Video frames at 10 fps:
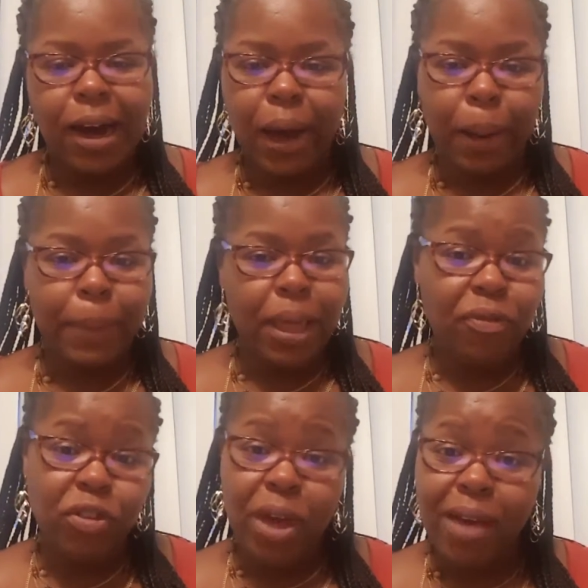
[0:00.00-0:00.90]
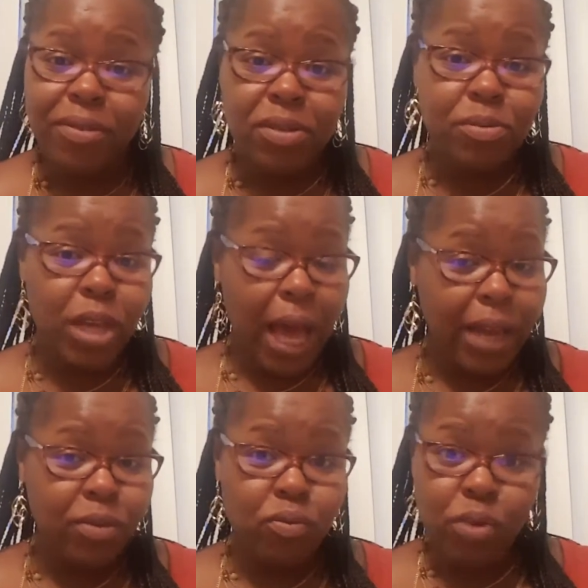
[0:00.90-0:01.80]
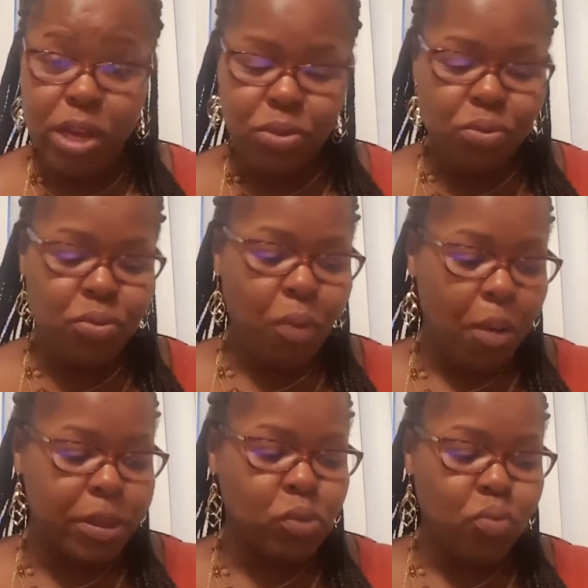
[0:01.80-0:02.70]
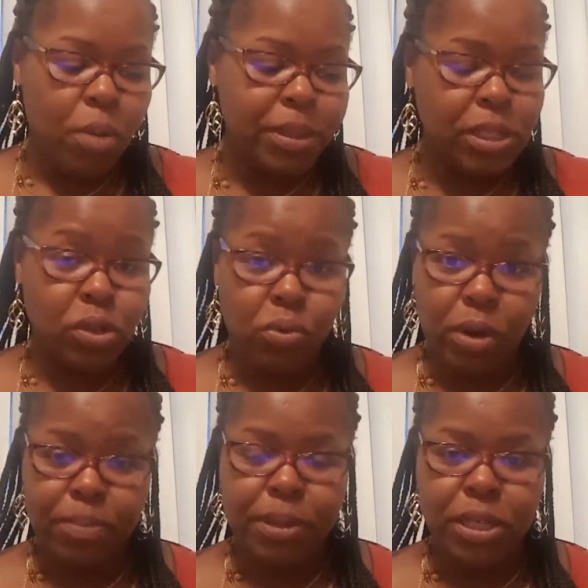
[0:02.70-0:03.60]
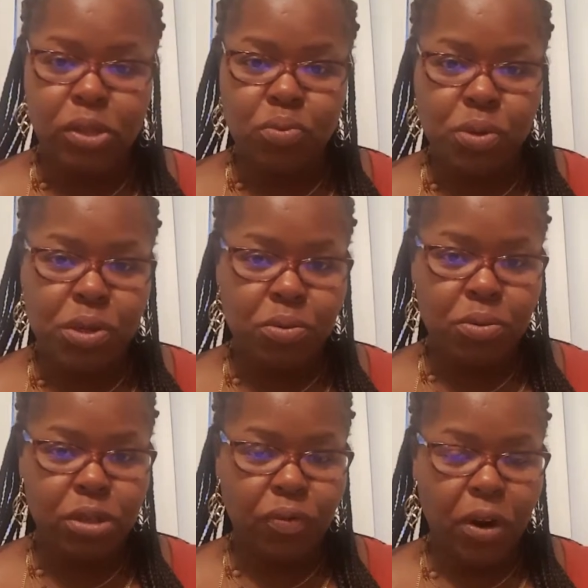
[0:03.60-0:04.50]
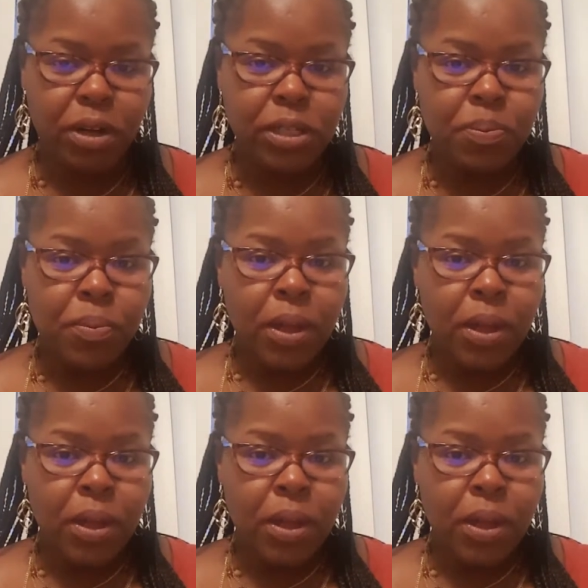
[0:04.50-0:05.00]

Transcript: Um, if you haven't kind of read through Romans, Romans is a great place to read through as far as